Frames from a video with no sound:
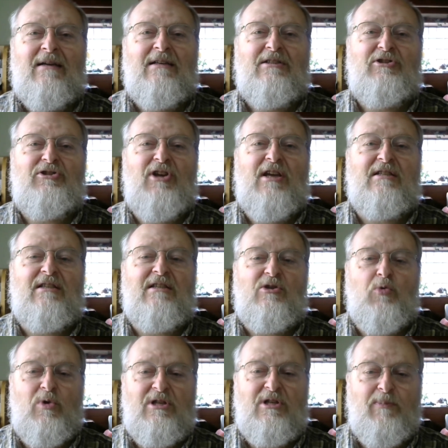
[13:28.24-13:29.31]

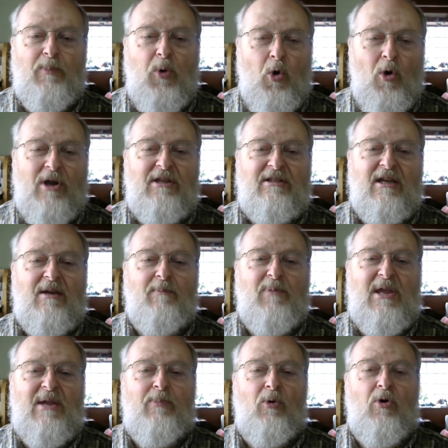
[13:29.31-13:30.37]
Jesus was pointing
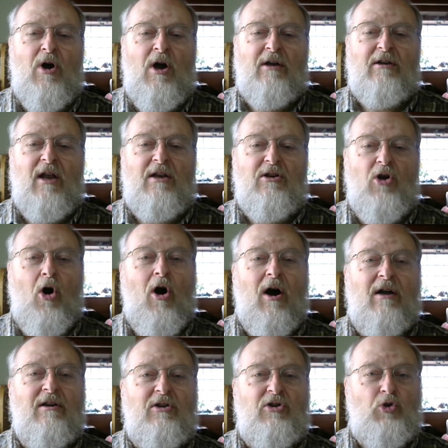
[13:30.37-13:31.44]
people to
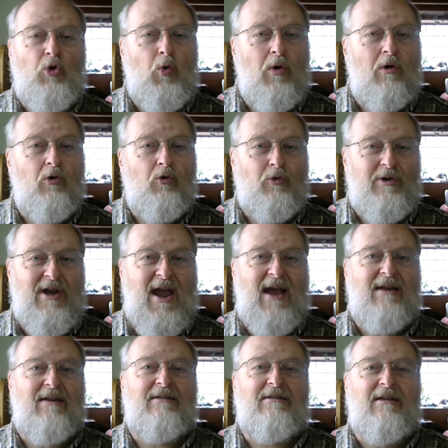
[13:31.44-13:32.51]
non dual
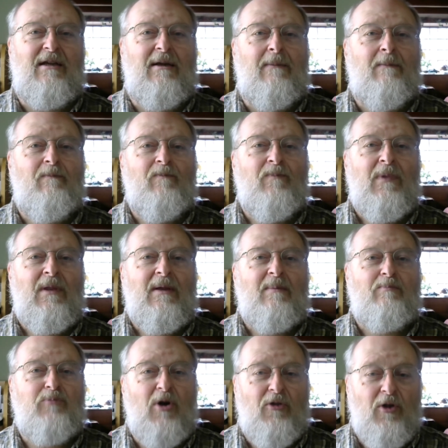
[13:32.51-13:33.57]
reality.
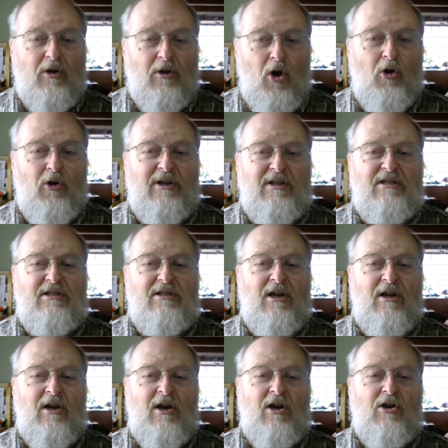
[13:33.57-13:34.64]
Brother Lawrence
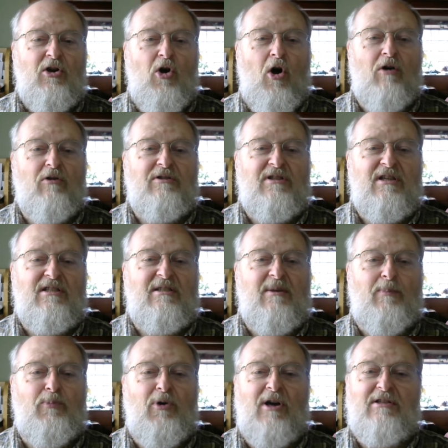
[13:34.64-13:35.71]
calls this the
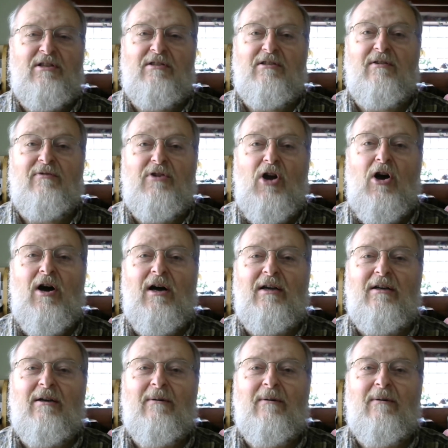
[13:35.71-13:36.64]
presence of God.